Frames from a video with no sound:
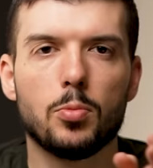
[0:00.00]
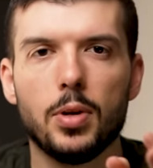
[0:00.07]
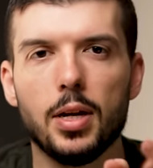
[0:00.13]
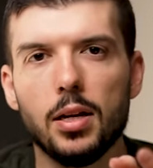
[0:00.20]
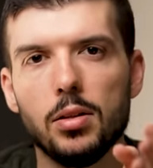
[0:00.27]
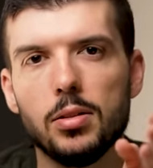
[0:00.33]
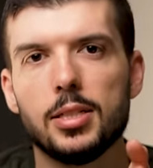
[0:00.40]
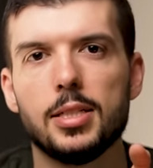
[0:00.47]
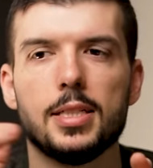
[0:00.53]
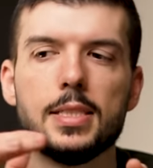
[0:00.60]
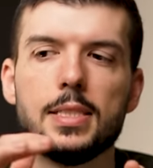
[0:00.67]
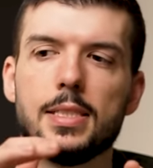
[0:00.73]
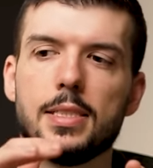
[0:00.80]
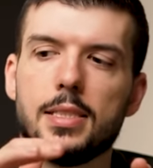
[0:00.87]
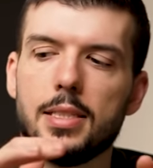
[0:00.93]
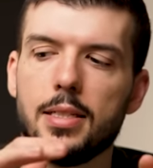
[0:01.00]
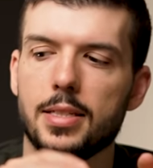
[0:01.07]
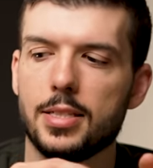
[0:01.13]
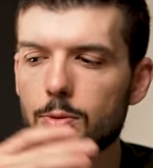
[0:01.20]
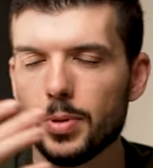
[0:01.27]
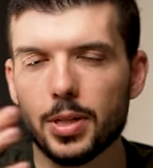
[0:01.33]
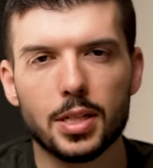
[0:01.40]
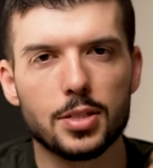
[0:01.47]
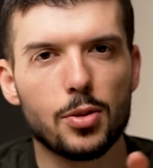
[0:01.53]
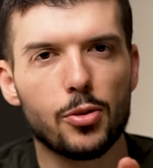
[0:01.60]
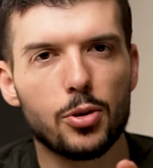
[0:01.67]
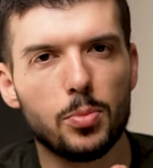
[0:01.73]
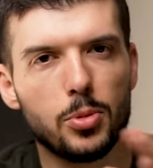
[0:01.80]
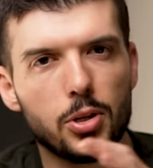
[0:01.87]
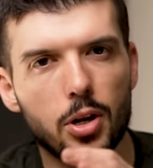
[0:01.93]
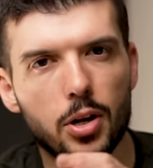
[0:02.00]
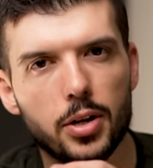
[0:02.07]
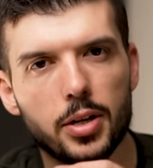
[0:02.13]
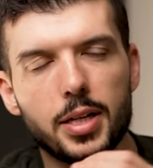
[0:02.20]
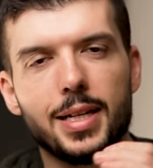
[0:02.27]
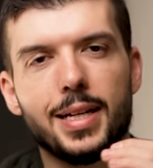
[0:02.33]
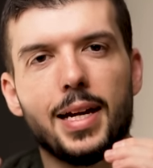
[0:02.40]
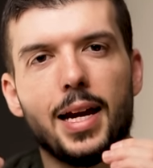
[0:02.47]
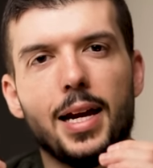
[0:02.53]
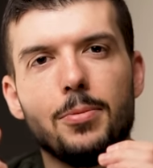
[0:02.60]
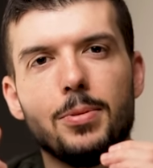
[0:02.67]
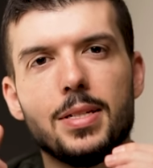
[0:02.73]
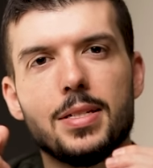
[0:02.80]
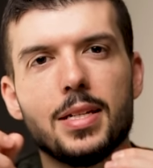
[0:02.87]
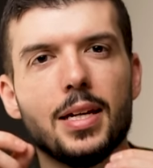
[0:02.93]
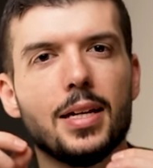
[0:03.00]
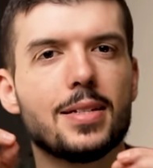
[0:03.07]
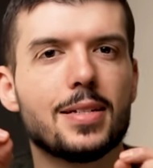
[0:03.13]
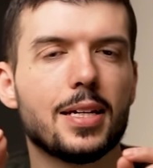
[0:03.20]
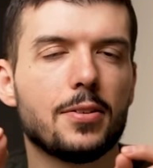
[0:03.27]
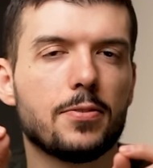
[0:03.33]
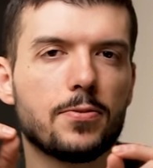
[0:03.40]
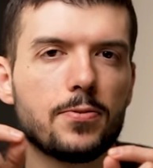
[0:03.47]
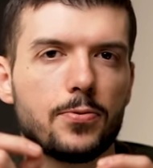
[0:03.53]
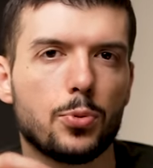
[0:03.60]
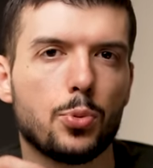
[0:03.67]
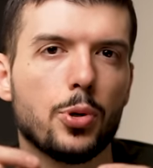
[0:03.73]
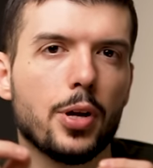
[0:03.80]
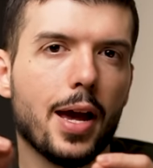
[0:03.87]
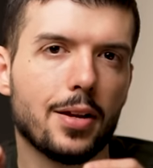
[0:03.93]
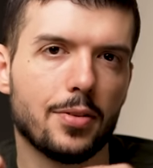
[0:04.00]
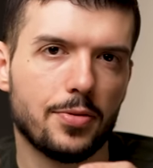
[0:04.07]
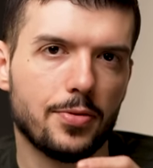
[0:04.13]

Well, this is where it gets a little more hard. I would say it's a four out of